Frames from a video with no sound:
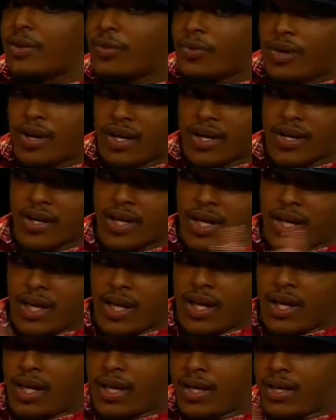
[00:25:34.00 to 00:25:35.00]
One.
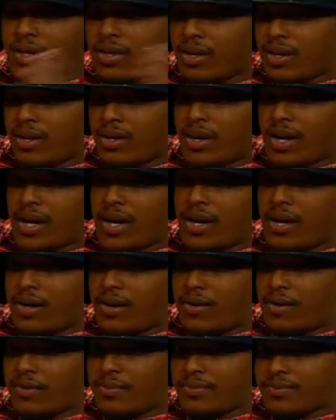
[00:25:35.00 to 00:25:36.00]
You know,
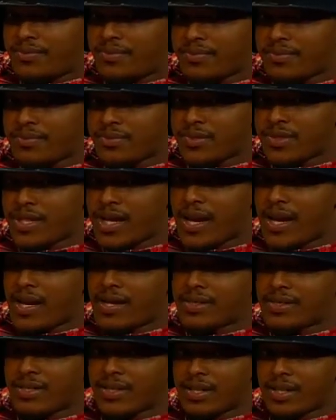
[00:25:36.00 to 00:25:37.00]
um, shout
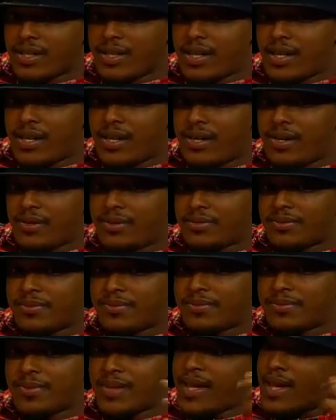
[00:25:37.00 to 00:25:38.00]
out to
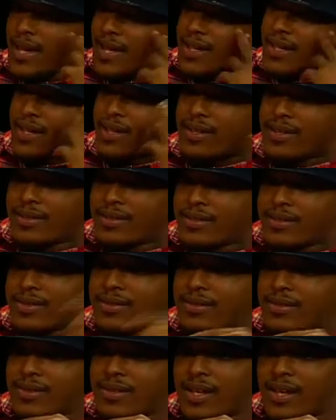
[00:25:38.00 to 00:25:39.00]
um, that I can't
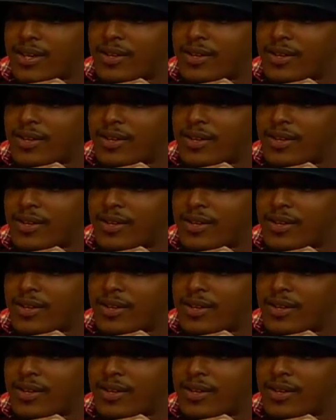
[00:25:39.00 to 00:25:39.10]
think